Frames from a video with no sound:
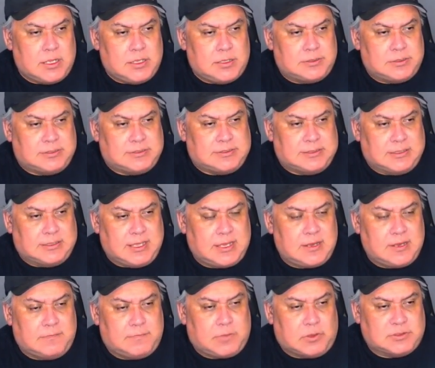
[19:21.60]
The delay
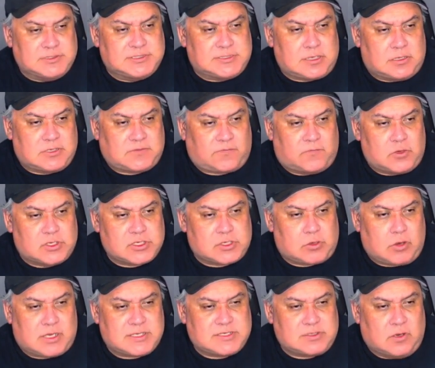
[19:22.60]
of Polestar's first
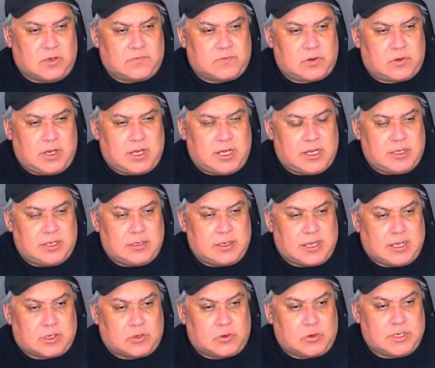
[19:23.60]
crossover and a
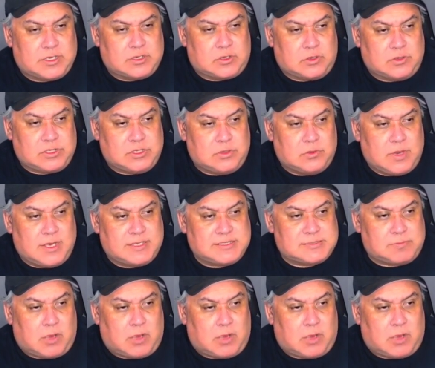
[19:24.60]
critical U.S.